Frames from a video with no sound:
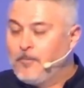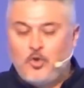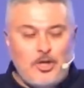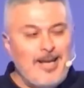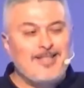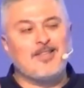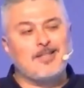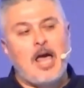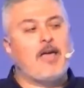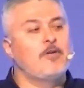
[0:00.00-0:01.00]
Jesus
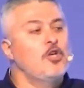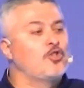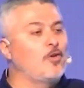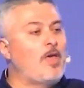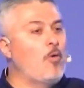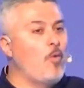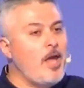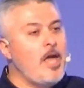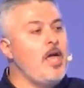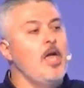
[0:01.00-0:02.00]
gave his life
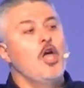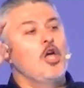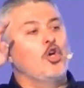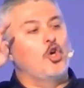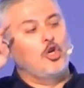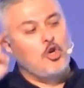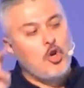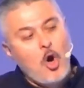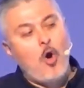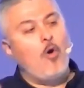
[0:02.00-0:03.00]
so that we
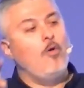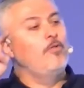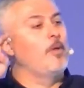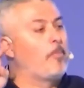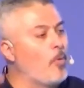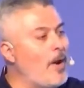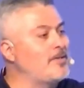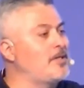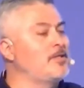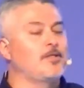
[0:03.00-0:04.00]
could know the
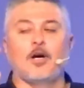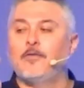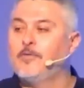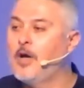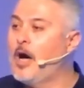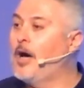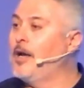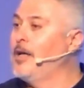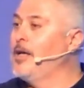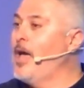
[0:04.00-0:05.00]
presence of
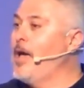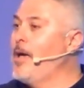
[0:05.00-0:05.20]
God.